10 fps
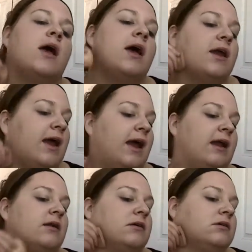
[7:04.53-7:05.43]
And
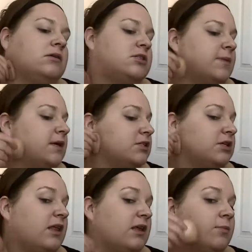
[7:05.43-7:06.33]
again, just make
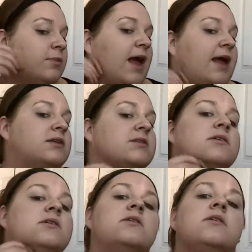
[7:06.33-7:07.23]
sure that you blend
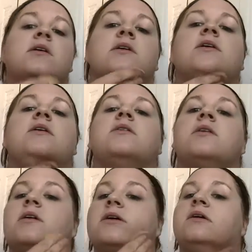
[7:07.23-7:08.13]

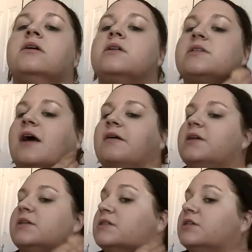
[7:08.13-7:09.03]
down
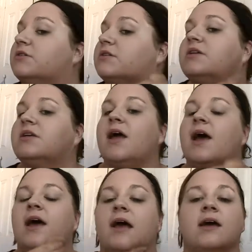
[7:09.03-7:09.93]
into your
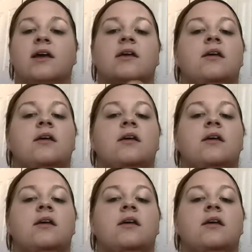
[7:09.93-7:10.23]
neck.